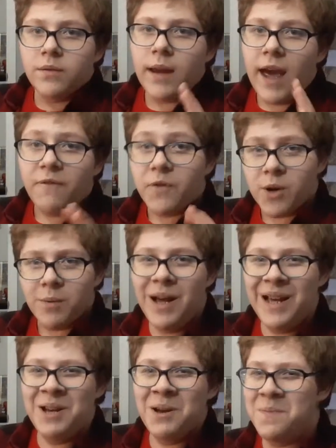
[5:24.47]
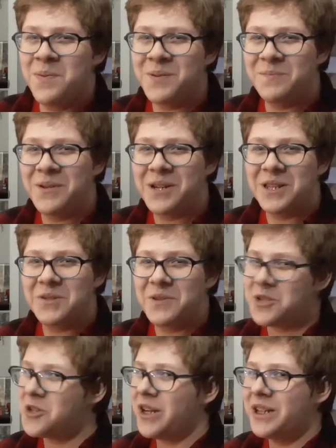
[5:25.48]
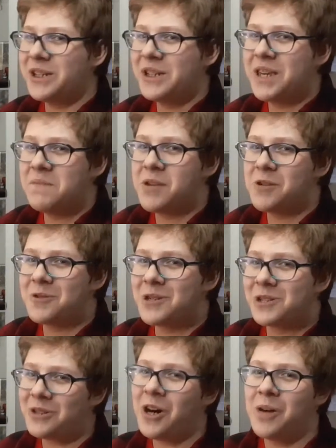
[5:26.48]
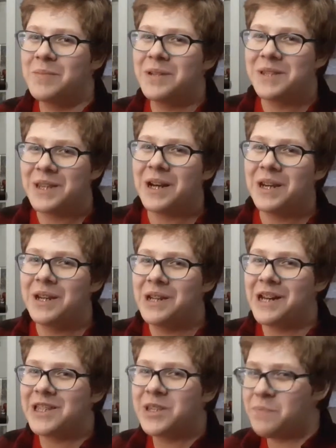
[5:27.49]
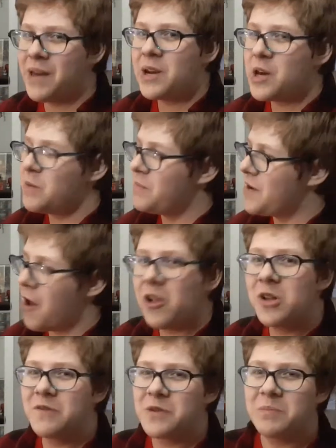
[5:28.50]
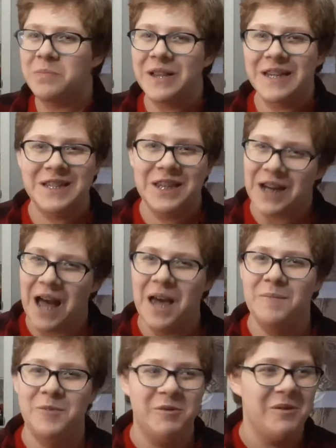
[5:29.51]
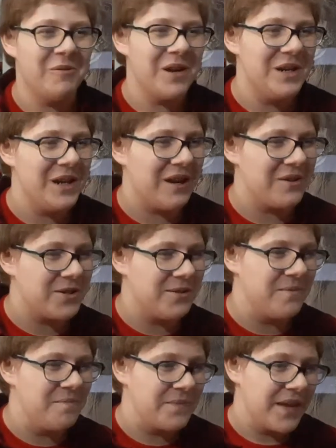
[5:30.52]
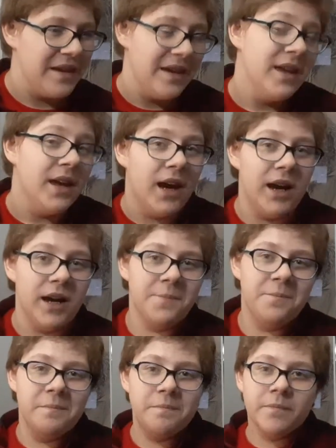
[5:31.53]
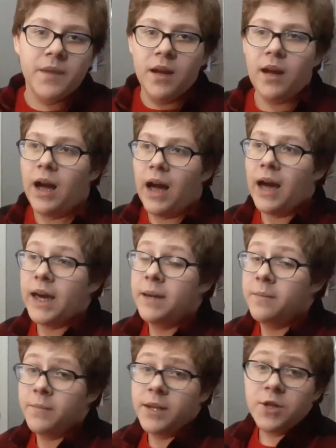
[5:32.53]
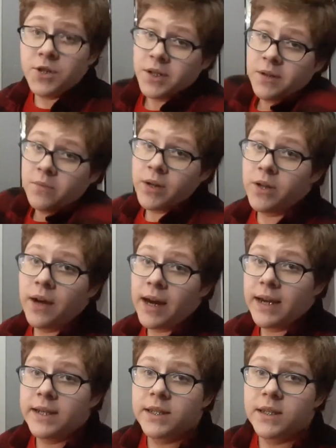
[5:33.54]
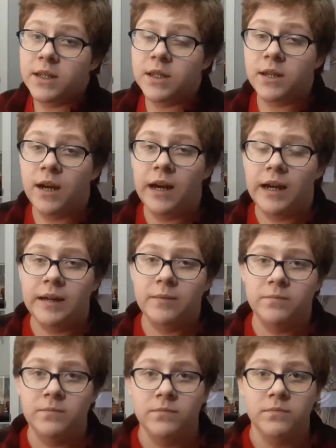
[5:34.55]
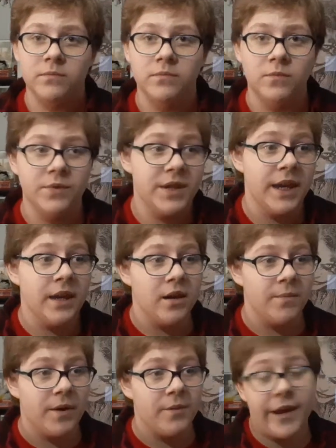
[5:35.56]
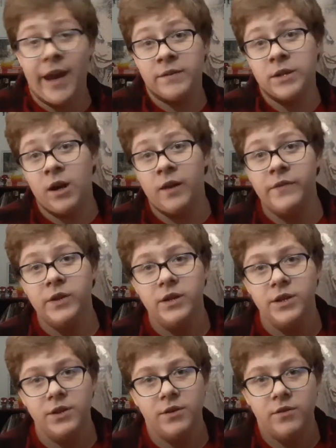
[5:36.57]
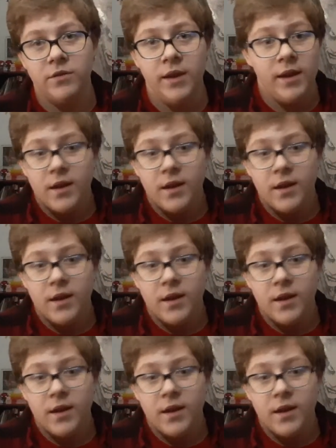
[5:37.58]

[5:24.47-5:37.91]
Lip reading: effort put into it, trying to keep my words calm and steady and not sped up and all over the place like I am doing right now. So, I'm interested in what you guys think about what I have to offer. So